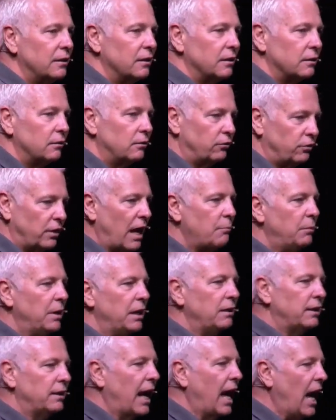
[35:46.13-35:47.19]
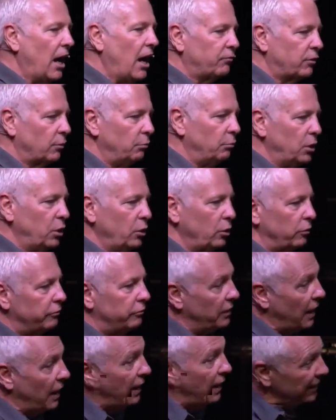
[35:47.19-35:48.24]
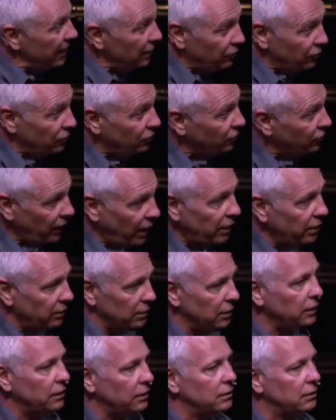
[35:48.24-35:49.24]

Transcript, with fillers: Does that mean that I have to move? Not necessarily.